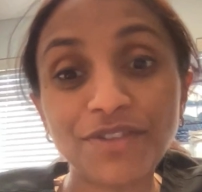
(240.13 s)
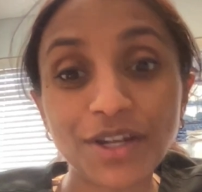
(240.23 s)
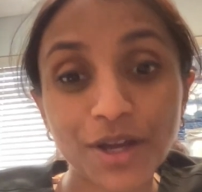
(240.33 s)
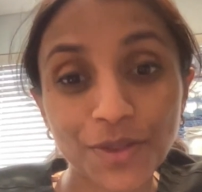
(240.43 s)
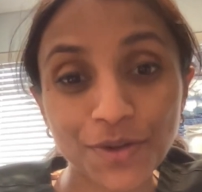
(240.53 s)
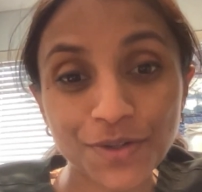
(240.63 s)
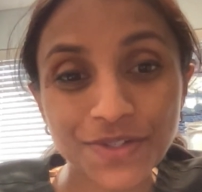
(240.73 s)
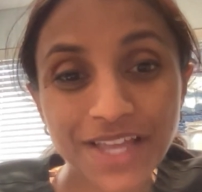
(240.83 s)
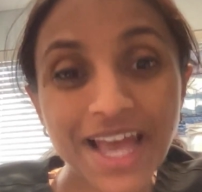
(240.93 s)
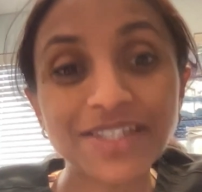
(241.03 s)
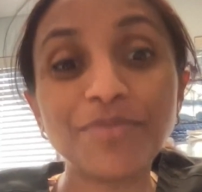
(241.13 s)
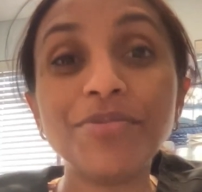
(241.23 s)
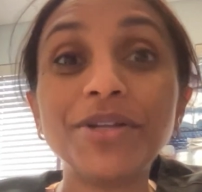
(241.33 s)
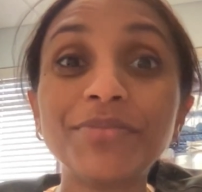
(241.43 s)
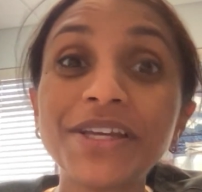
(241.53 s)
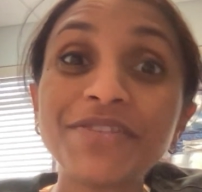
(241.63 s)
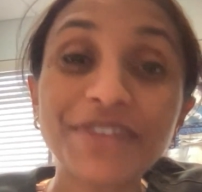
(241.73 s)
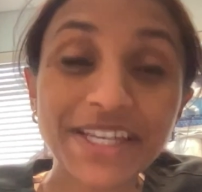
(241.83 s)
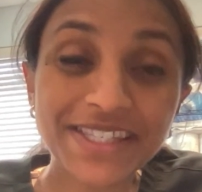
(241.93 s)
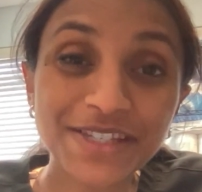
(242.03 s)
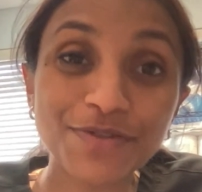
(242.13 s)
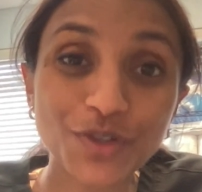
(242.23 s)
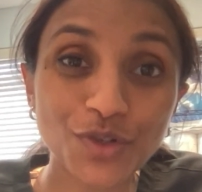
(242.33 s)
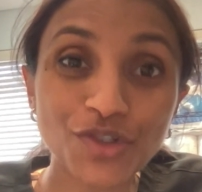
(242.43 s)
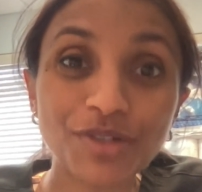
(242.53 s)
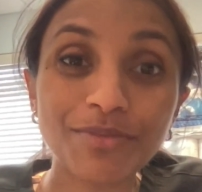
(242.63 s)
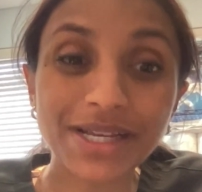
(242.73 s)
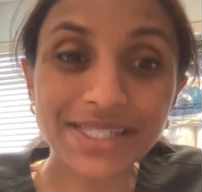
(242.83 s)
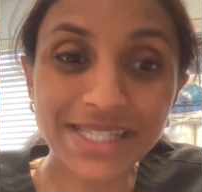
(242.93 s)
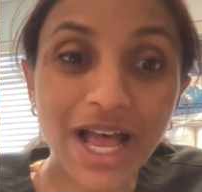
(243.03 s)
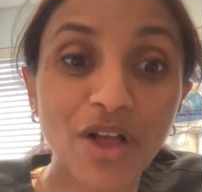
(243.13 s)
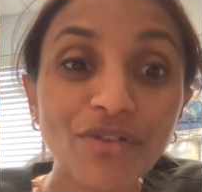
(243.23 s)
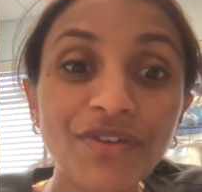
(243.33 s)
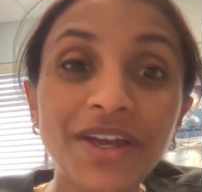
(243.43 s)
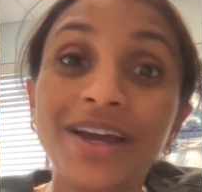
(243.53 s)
than others. As a minimally invasive surgeon myself,